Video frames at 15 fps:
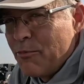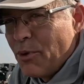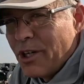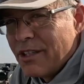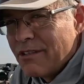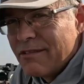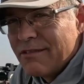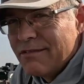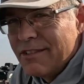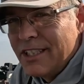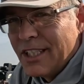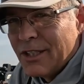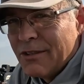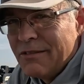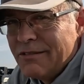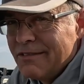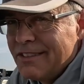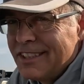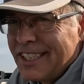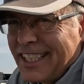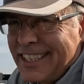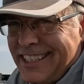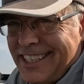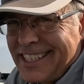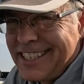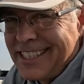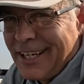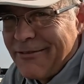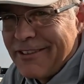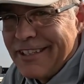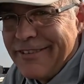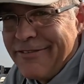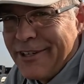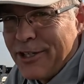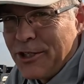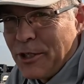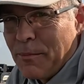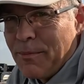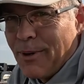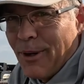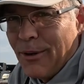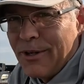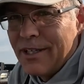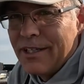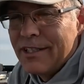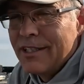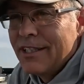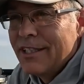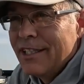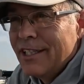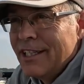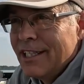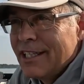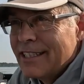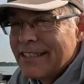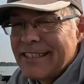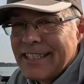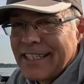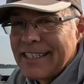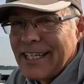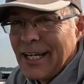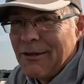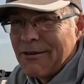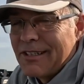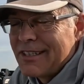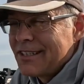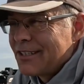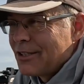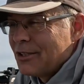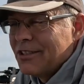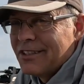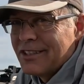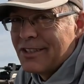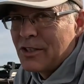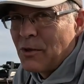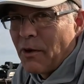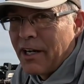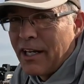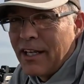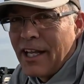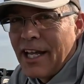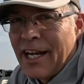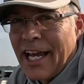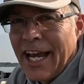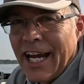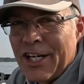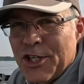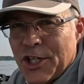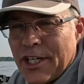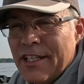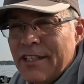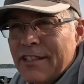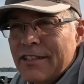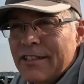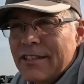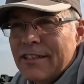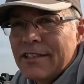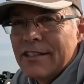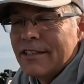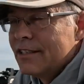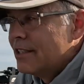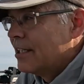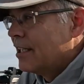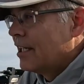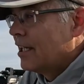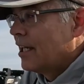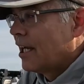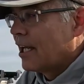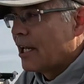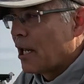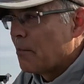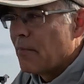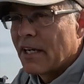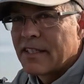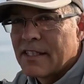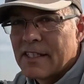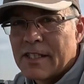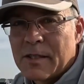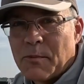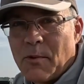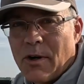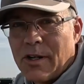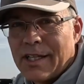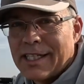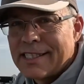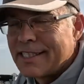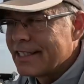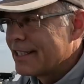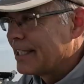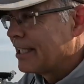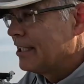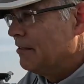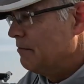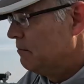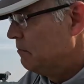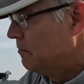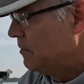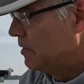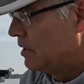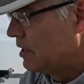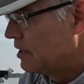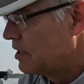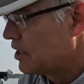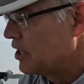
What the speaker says: put, you know, 60 to 70 fish in a boat in 6 hours, so it's quite a lot of action. And then mix in some walleyes in there. It's a